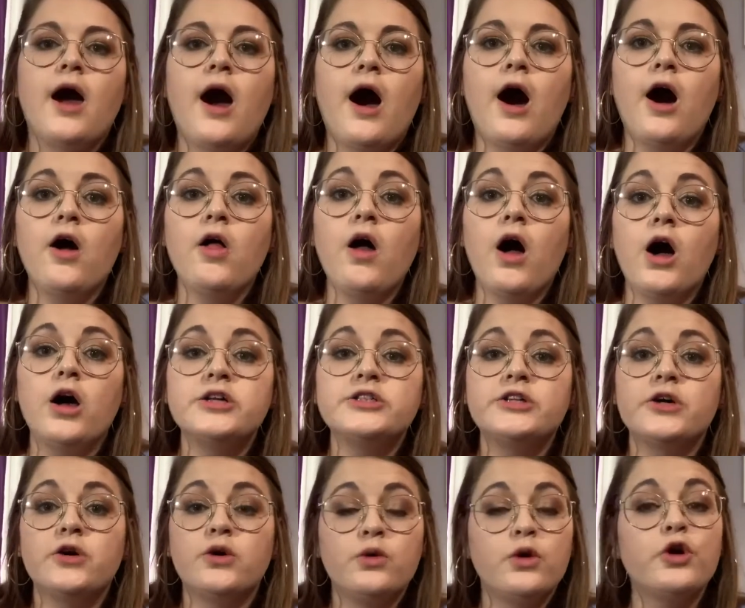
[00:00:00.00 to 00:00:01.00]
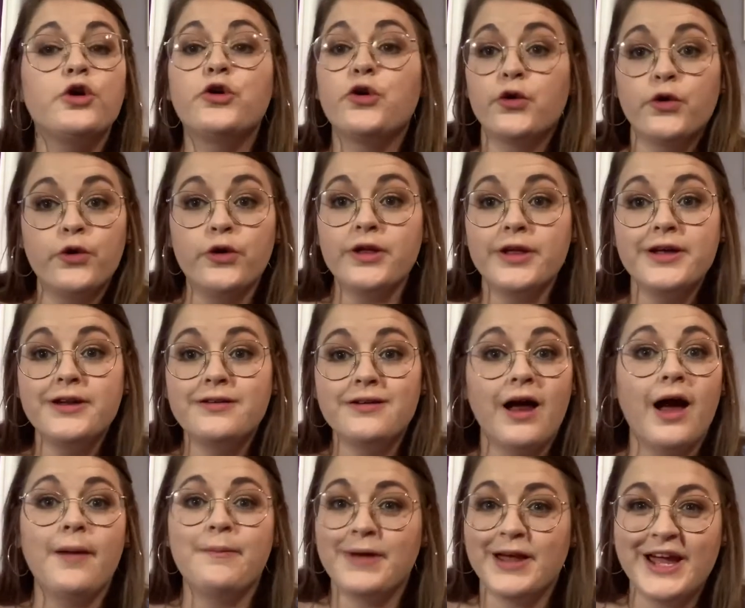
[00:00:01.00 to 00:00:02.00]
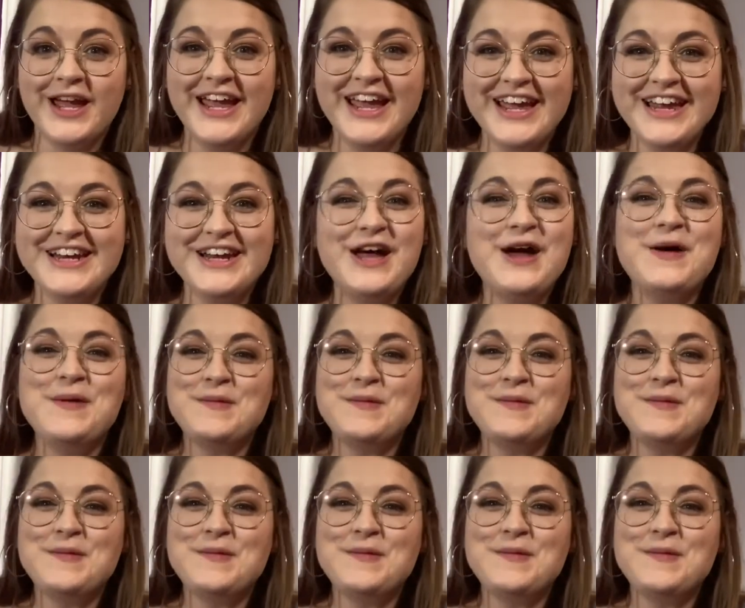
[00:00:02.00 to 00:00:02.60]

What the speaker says: I'll also Google it. I mean,